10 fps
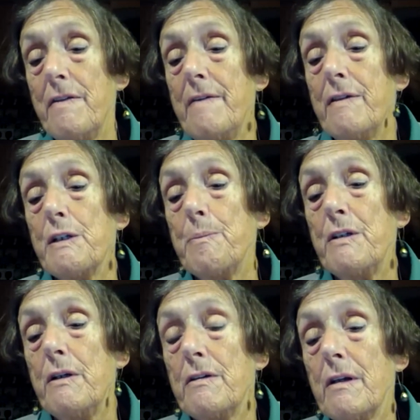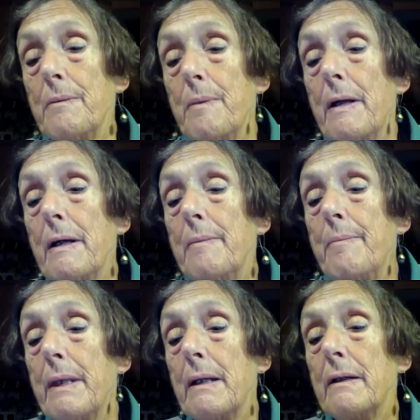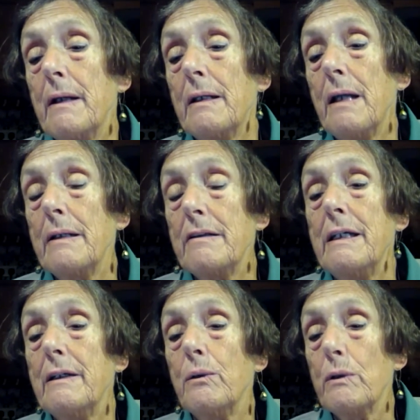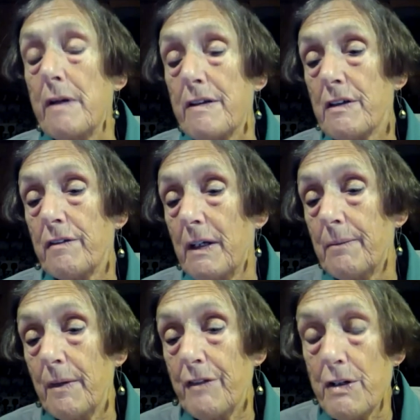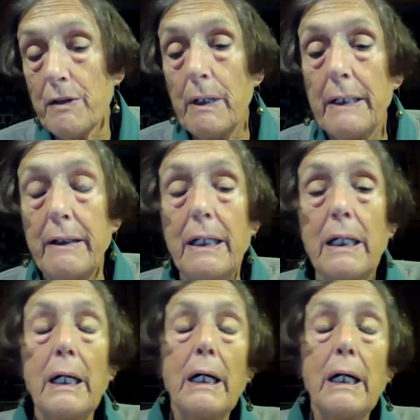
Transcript: They've got to produce an ID and all the rest of it, a photo ID.